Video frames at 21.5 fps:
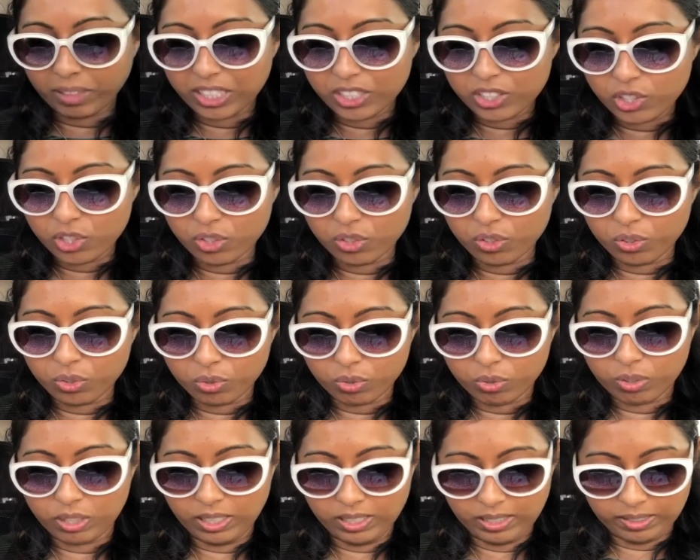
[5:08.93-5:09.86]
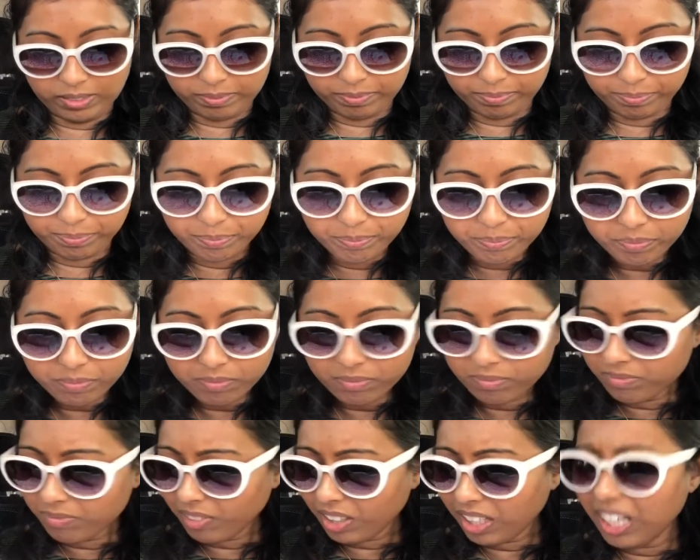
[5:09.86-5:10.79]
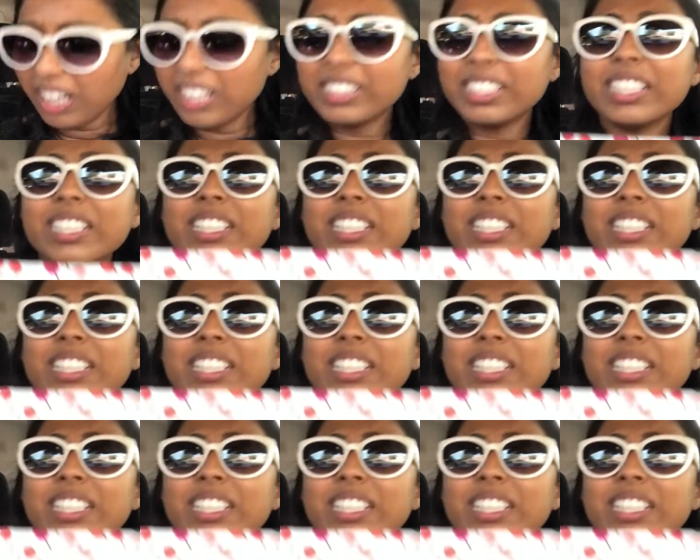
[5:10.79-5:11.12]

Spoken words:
to, I think the